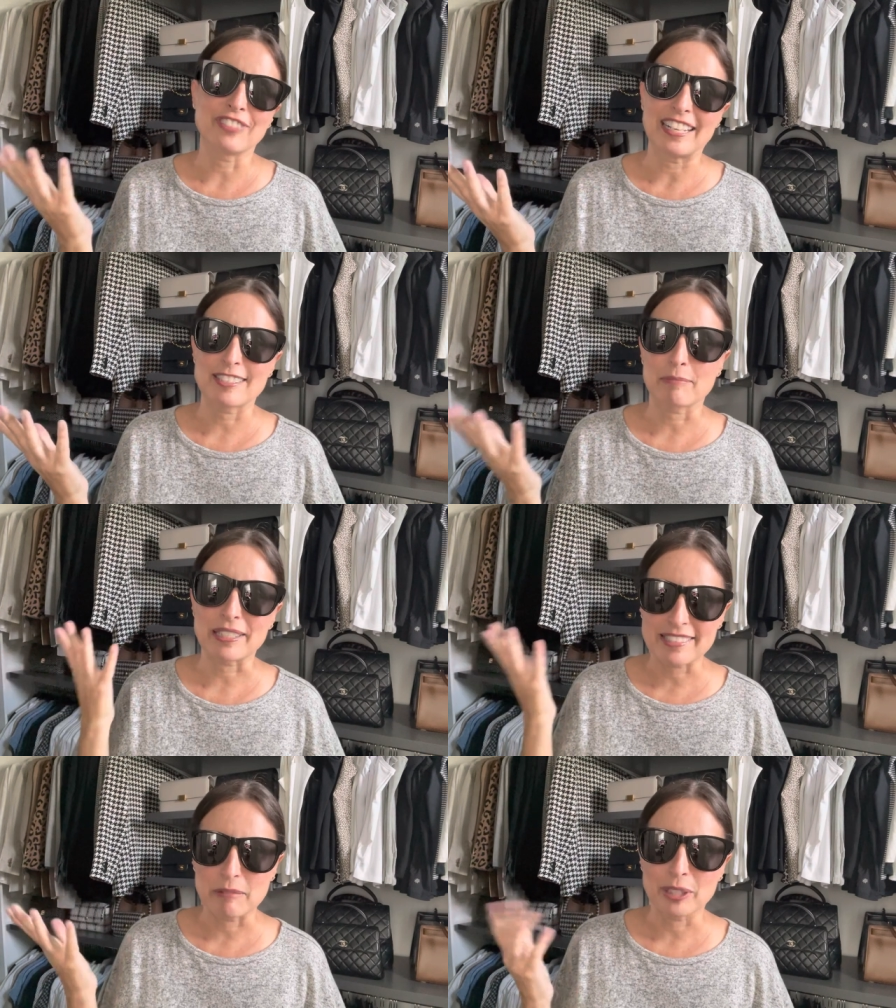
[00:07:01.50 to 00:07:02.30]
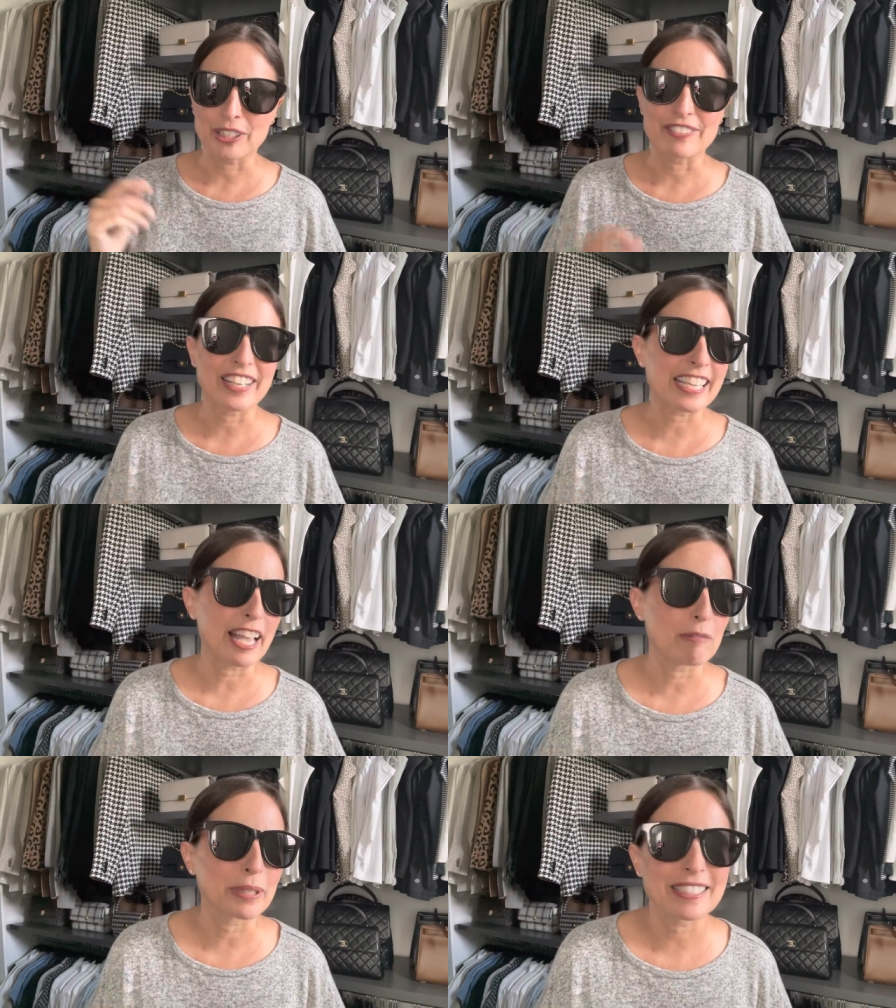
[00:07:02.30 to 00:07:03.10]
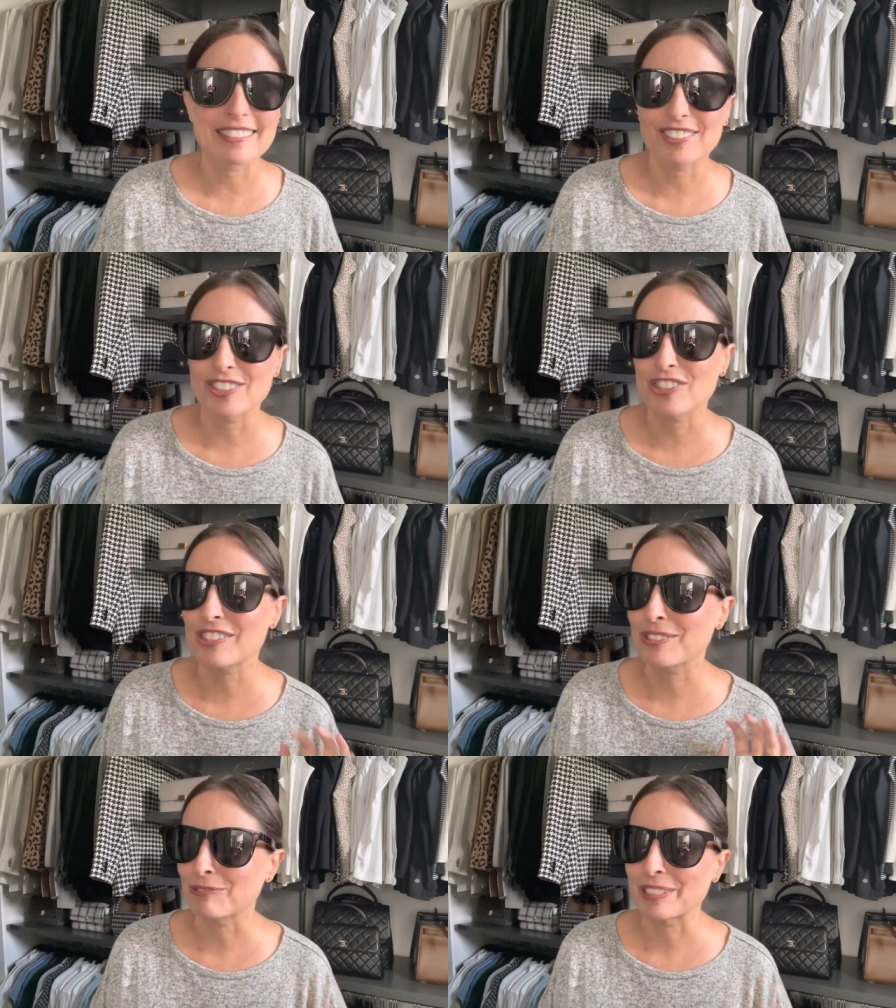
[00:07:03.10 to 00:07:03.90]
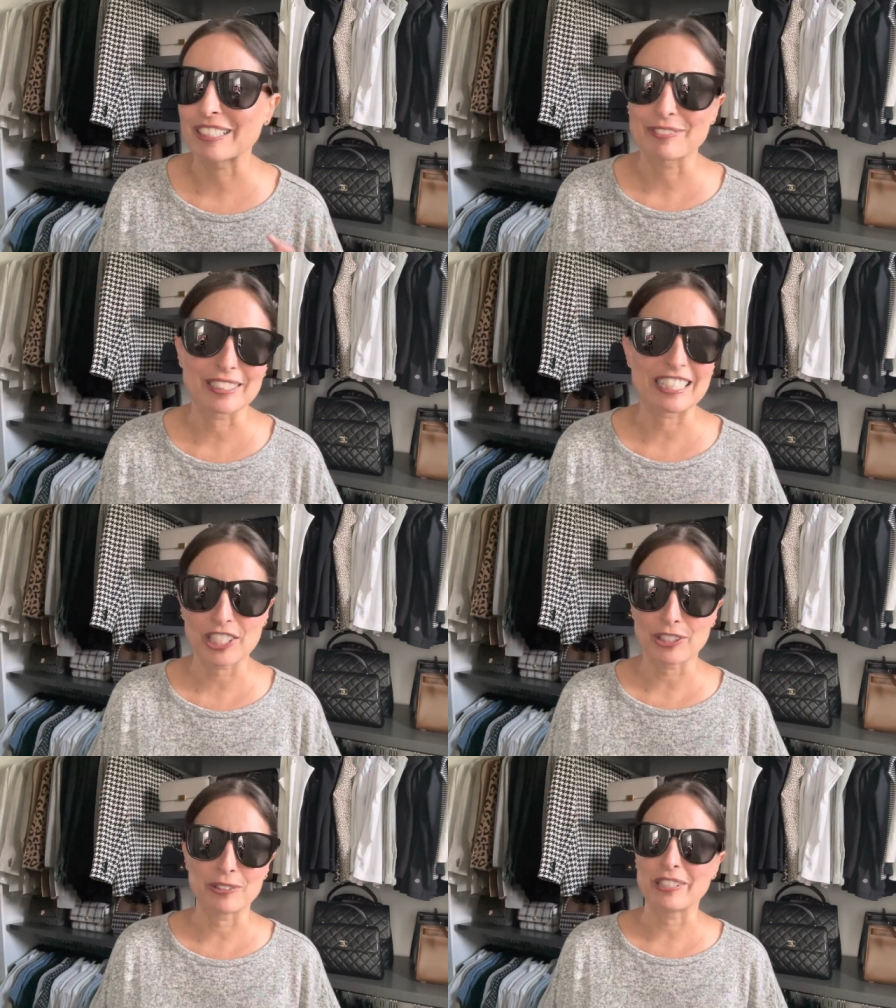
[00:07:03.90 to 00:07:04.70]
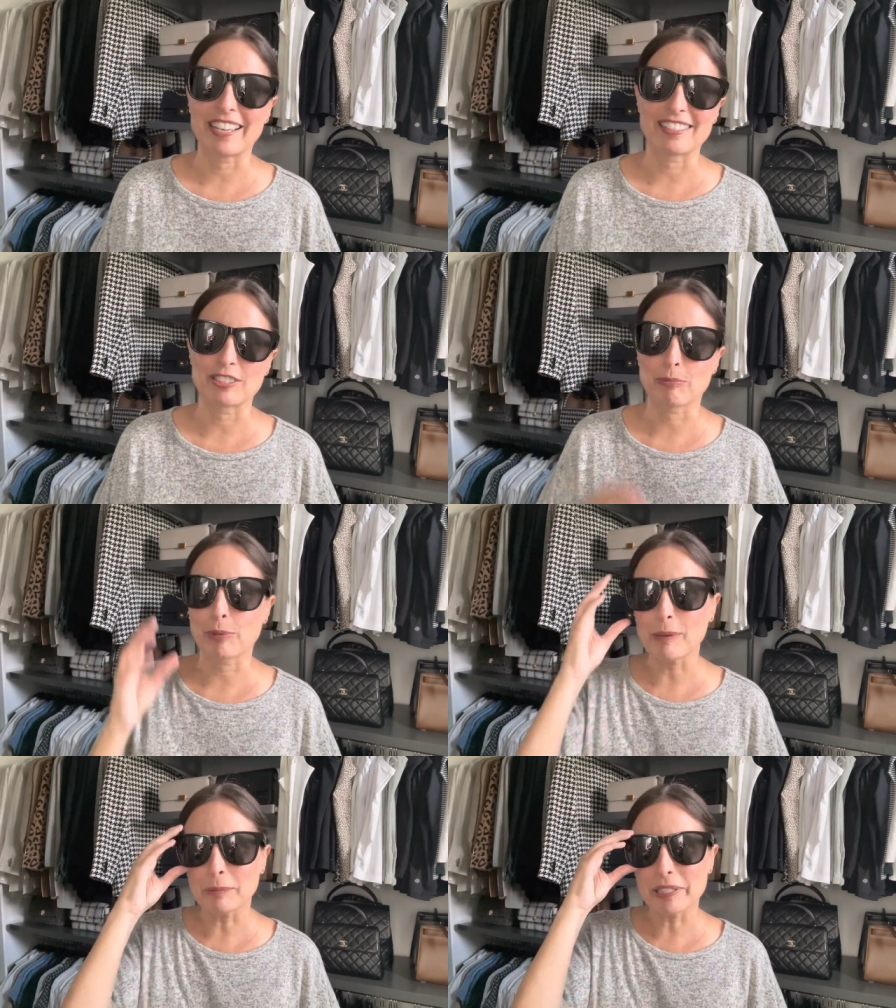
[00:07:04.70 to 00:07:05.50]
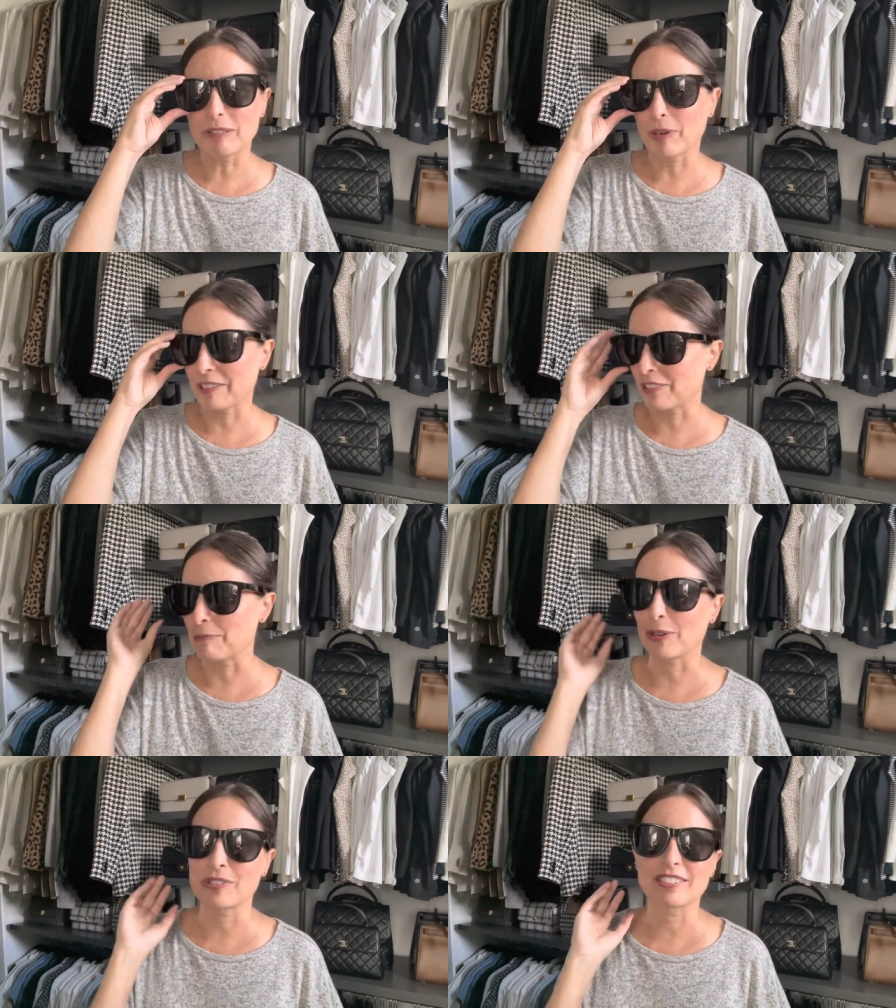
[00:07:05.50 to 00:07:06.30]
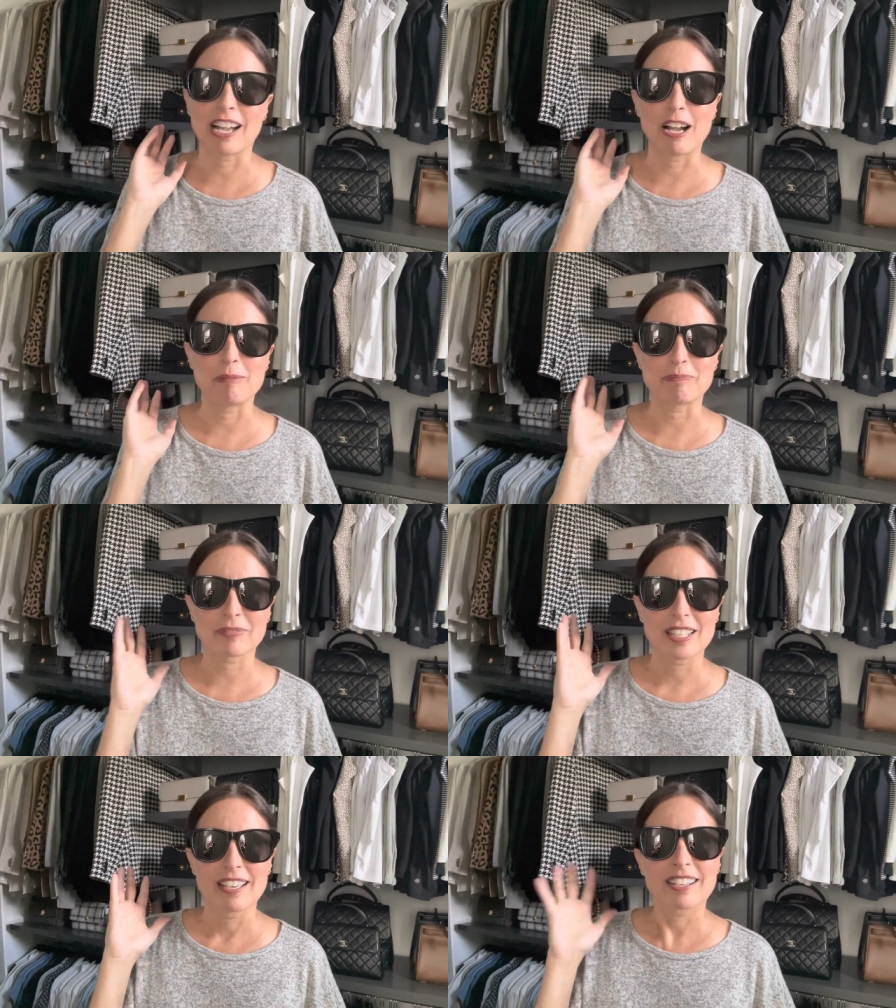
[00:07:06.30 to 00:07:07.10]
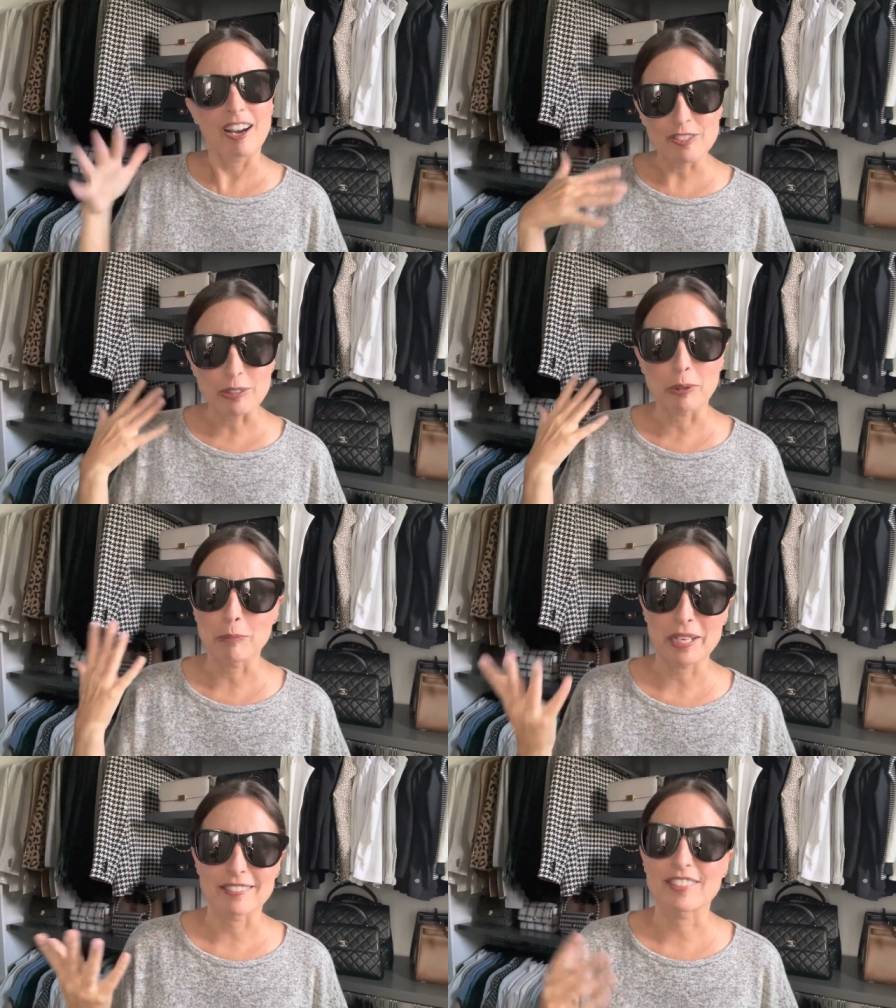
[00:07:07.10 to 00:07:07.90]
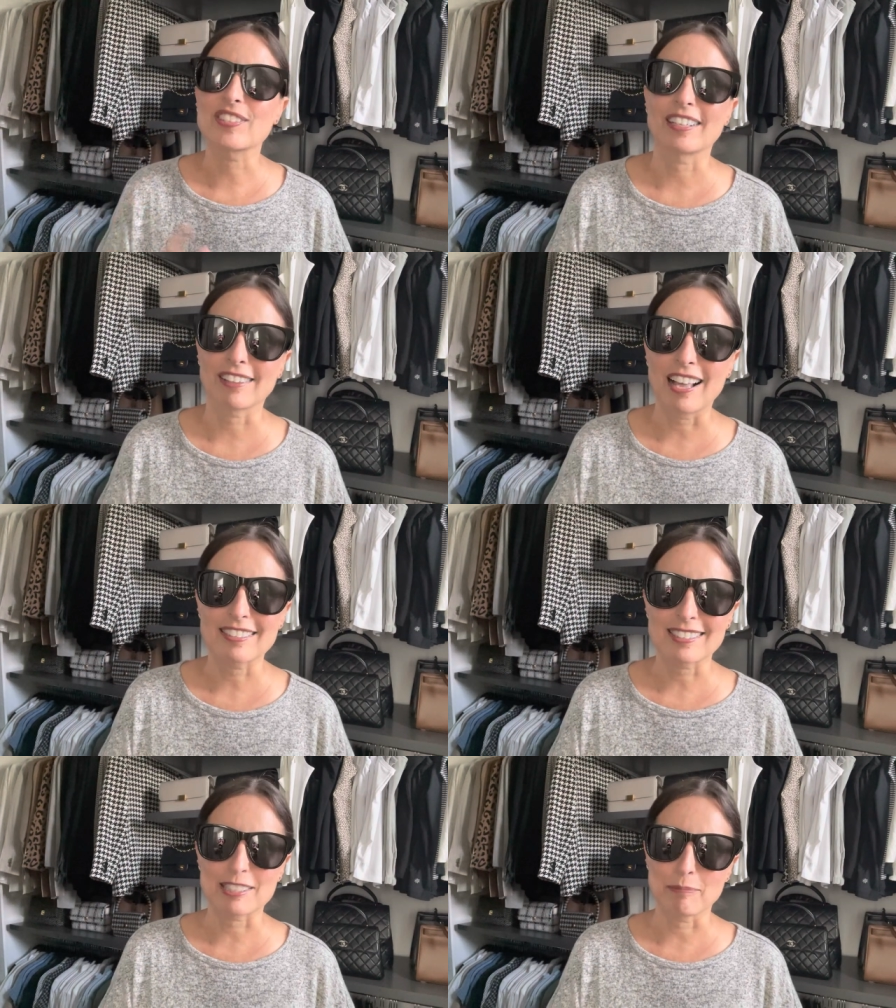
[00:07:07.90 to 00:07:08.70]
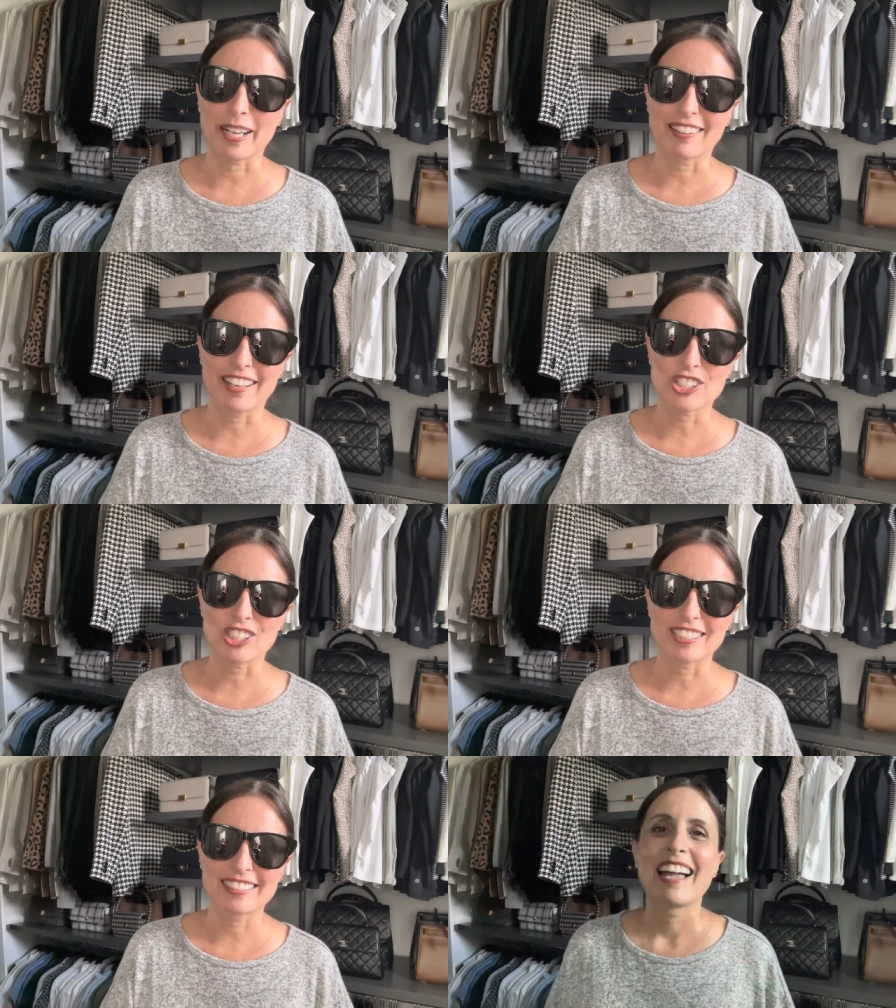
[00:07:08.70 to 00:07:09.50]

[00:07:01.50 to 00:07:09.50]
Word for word: find something similar if I can, but these are just really, really cute and probably one of the most um, comfortable pairs of sunglasses in my collection.